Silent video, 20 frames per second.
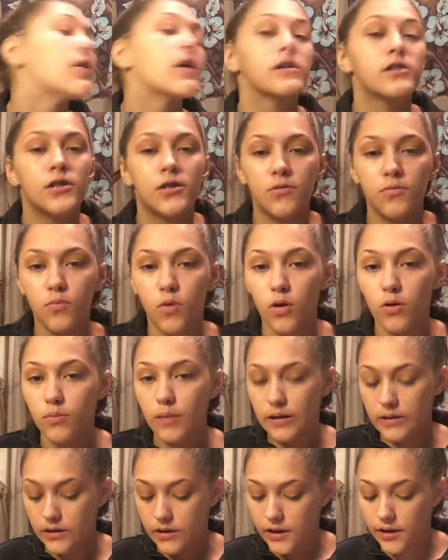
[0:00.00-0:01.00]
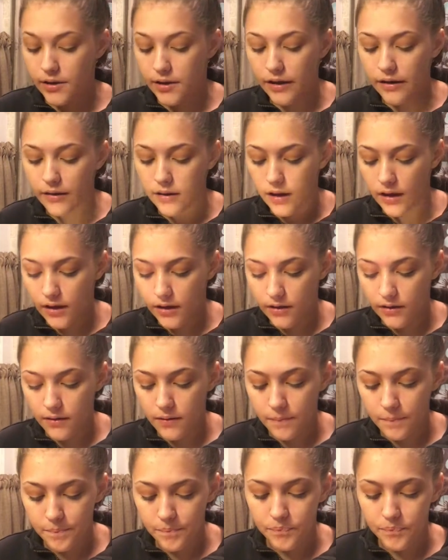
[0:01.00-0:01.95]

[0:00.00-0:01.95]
plus, well, mascara at the end.